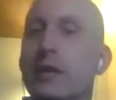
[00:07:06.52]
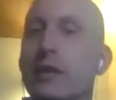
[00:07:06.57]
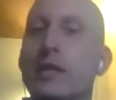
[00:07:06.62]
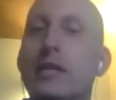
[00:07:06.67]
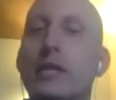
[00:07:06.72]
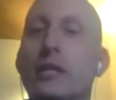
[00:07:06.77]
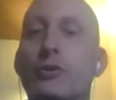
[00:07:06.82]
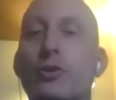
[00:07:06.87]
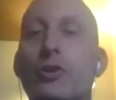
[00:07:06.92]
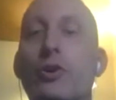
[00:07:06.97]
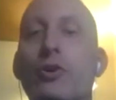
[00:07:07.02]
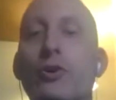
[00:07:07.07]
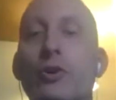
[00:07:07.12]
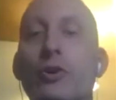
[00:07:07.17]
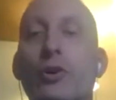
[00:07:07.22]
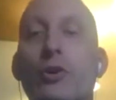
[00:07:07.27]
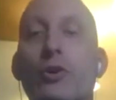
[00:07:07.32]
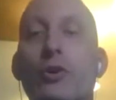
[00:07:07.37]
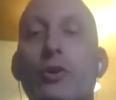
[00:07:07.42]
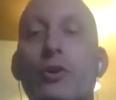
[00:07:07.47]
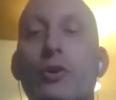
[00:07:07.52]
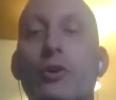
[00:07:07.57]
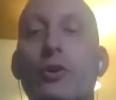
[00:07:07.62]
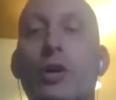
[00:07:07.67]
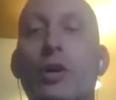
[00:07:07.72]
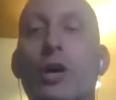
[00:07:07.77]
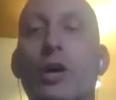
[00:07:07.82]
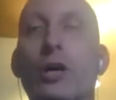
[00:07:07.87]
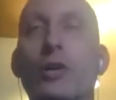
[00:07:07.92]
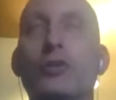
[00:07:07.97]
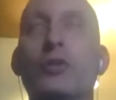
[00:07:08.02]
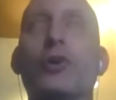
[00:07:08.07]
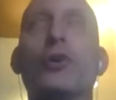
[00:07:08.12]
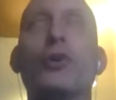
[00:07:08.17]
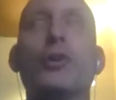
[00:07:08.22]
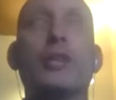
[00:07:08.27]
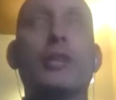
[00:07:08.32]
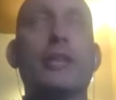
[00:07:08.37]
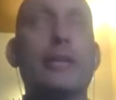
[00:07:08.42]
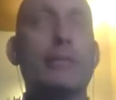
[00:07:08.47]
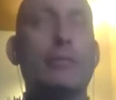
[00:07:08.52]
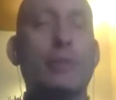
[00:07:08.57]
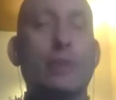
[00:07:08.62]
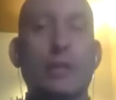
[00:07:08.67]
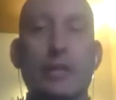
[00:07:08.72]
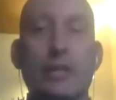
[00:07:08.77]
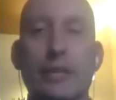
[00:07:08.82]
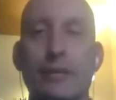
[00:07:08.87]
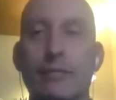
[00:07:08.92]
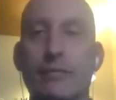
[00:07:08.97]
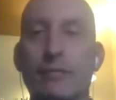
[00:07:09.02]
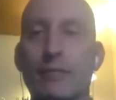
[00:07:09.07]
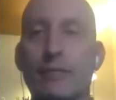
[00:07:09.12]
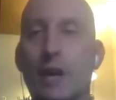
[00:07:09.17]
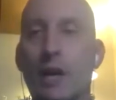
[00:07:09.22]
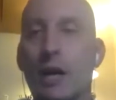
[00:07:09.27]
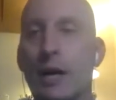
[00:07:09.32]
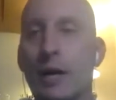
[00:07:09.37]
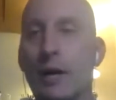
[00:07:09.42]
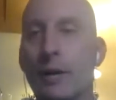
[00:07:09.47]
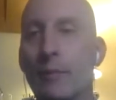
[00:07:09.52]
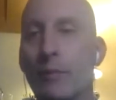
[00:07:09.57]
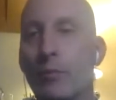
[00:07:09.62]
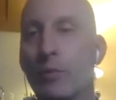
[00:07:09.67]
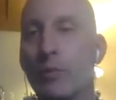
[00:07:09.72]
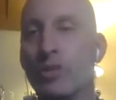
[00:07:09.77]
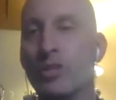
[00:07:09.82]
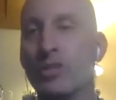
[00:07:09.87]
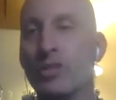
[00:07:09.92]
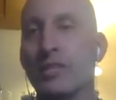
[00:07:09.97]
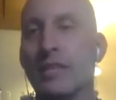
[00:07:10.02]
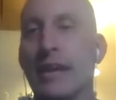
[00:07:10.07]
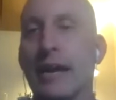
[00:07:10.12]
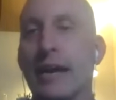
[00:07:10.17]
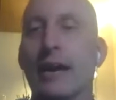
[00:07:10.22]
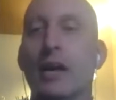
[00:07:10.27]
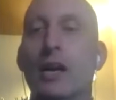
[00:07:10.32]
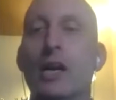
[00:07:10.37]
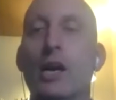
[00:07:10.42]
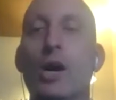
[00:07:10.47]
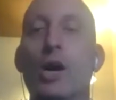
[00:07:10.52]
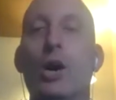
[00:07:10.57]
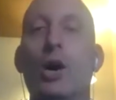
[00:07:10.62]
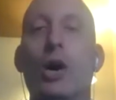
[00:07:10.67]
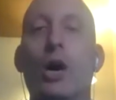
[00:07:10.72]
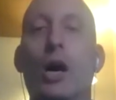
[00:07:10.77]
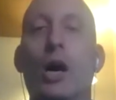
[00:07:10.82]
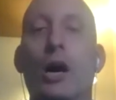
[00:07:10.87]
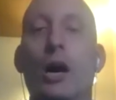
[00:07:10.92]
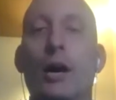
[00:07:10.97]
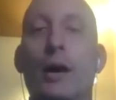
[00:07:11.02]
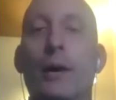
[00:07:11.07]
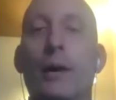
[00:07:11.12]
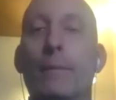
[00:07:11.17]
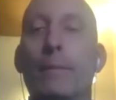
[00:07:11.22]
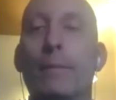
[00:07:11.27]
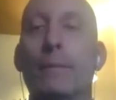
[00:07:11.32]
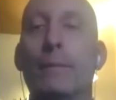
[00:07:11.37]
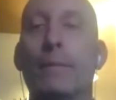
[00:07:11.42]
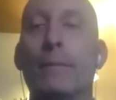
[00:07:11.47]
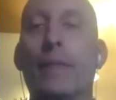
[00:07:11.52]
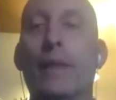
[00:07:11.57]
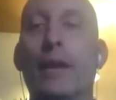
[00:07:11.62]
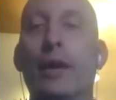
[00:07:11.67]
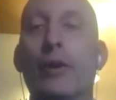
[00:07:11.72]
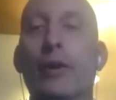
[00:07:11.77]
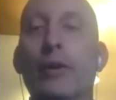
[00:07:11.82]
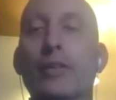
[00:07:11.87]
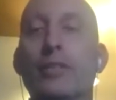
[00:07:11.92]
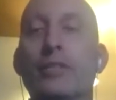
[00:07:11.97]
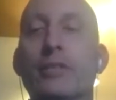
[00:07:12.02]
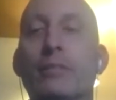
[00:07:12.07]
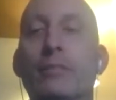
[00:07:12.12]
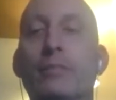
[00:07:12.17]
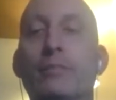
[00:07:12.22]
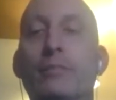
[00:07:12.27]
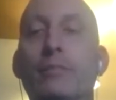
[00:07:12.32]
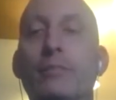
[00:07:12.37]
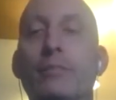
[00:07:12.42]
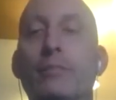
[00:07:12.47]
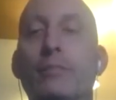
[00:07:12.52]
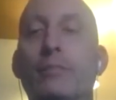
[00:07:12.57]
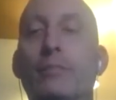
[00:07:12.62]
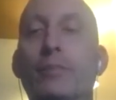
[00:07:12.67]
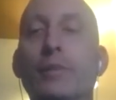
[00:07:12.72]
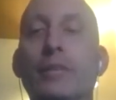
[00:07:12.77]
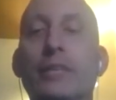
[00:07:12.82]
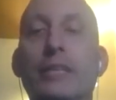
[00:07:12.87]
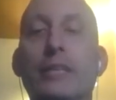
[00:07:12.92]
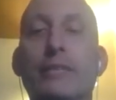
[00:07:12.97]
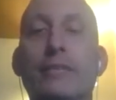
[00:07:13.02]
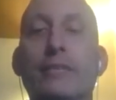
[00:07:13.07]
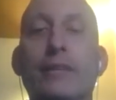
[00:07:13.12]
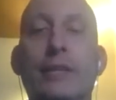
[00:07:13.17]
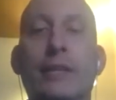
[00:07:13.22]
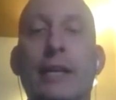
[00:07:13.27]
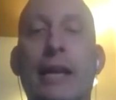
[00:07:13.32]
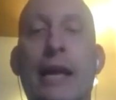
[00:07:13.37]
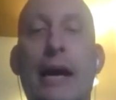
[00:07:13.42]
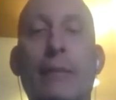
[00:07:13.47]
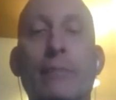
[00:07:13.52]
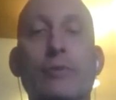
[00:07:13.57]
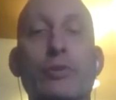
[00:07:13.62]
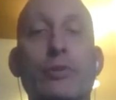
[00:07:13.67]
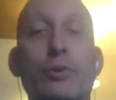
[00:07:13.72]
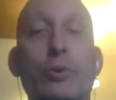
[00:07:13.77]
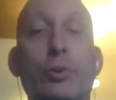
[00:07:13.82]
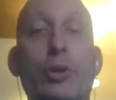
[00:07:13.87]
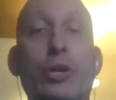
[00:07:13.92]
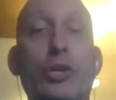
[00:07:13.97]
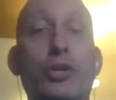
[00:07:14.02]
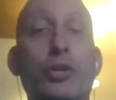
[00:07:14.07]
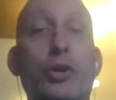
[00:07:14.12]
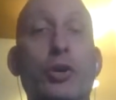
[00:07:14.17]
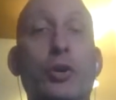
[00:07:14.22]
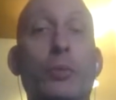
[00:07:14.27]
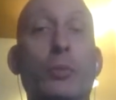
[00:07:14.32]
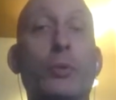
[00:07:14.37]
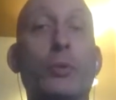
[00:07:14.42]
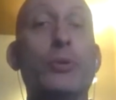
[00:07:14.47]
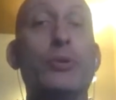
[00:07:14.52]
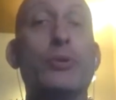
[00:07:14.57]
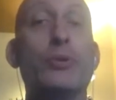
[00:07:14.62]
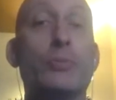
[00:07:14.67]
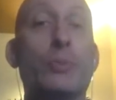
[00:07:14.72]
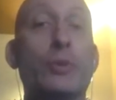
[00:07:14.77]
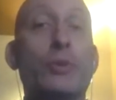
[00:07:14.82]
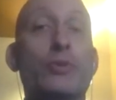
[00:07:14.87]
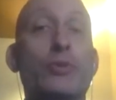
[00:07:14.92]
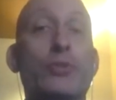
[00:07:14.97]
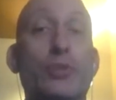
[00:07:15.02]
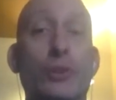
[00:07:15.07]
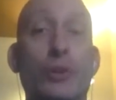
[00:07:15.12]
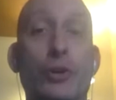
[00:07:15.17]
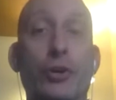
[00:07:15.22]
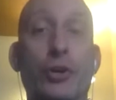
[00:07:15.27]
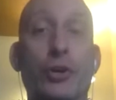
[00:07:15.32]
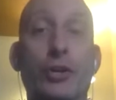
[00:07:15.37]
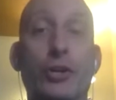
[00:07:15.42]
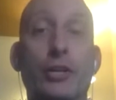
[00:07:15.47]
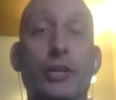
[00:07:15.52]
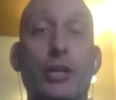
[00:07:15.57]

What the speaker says: the eternity belief, which is that there is a belief in an absolute eternal personhood